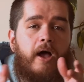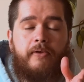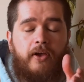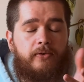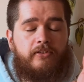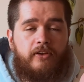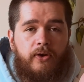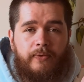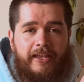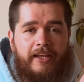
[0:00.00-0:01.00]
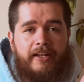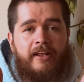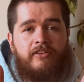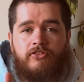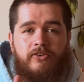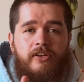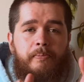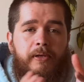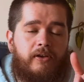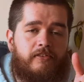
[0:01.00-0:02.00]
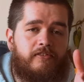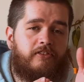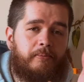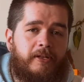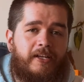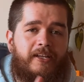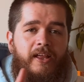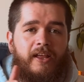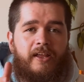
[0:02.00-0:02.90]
I'm going to go ahead and shoot it because simply